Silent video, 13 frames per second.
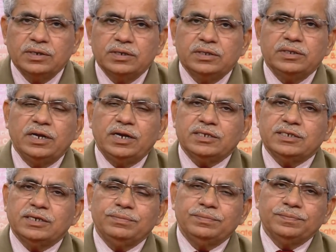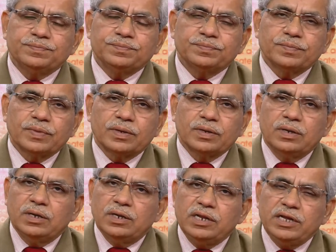There are some
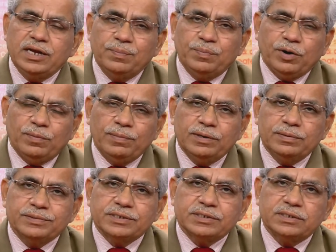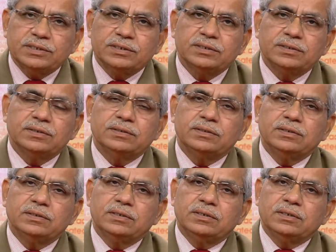legal problems
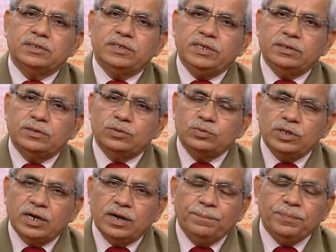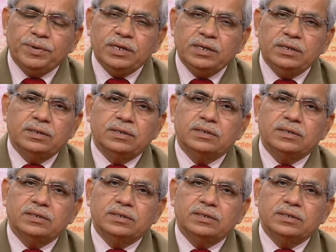there to the company.